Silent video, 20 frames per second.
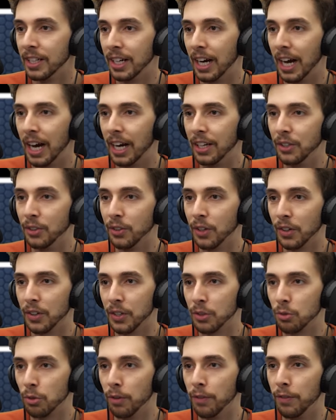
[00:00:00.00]
Uh, you've got
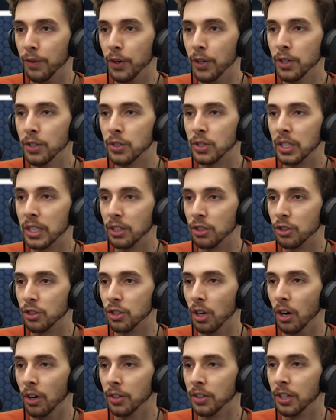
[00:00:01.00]
this reversing
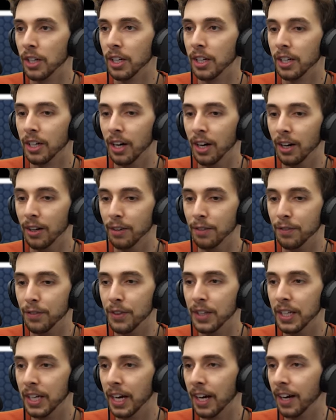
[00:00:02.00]
shot of
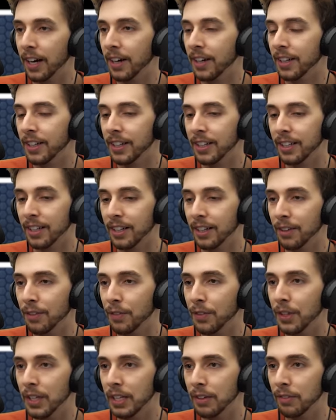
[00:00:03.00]
the uh,
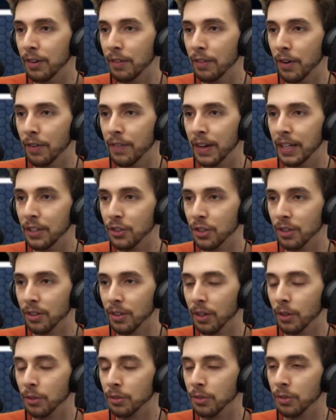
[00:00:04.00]
of the river adventure,
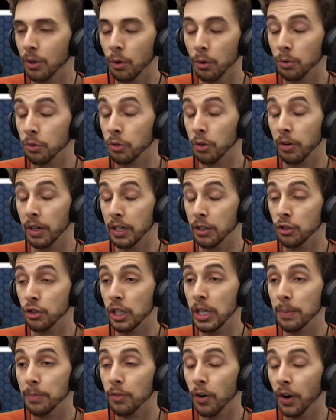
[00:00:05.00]
or, or sorry, a
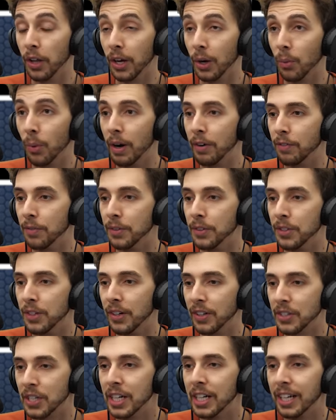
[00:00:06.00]
Jeep running away from the
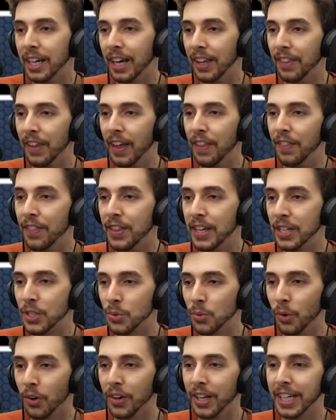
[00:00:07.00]
T-Rex, and then
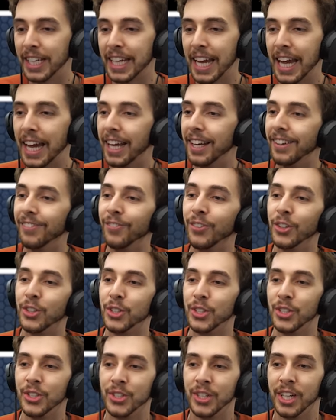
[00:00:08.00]
this one again,
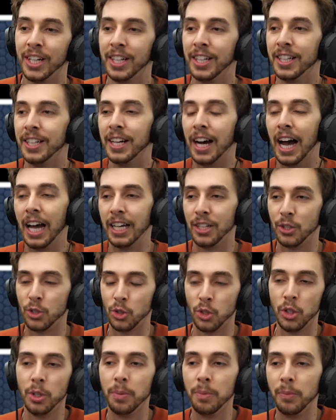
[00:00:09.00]
which is, I
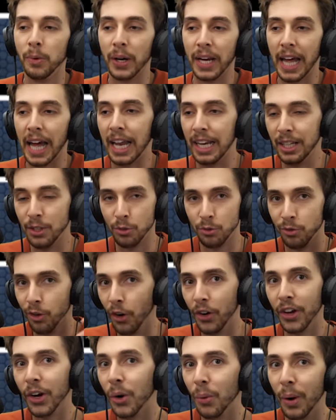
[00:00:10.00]
assume, when Ellie's
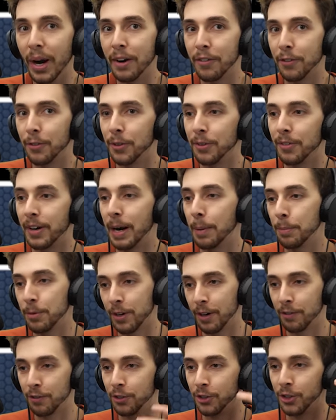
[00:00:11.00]
running away from the raptor
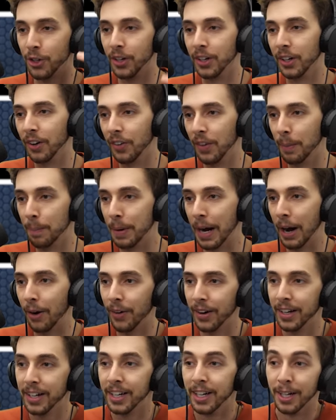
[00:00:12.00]
after turning on the
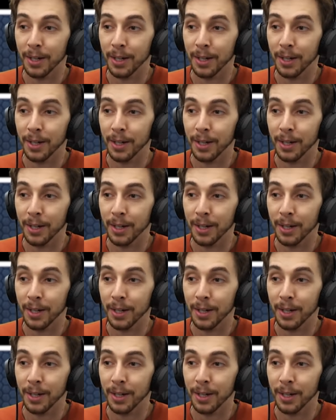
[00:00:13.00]
power.